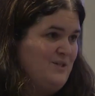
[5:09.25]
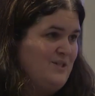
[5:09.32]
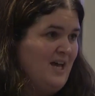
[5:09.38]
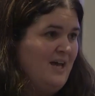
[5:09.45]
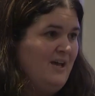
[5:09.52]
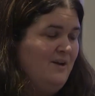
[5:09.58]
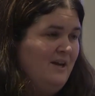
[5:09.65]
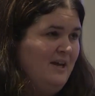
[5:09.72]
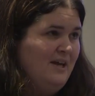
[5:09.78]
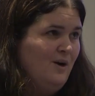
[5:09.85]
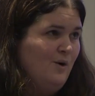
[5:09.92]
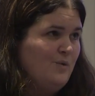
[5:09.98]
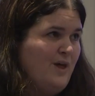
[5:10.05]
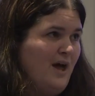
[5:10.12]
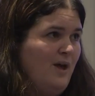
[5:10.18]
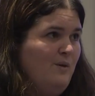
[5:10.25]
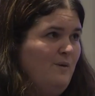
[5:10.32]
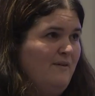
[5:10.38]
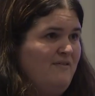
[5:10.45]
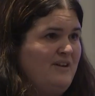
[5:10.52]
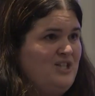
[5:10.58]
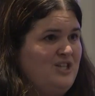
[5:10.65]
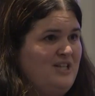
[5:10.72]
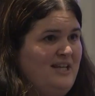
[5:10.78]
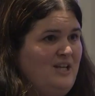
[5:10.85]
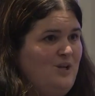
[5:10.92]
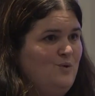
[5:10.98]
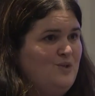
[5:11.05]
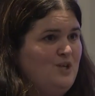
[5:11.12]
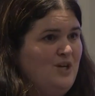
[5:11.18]
So although officially
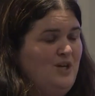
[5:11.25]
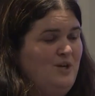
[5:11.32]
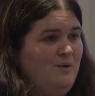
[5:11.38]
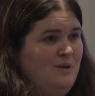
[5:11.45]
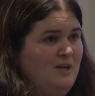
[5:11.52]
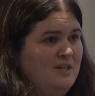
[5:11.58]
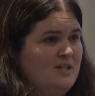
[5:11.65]
you do,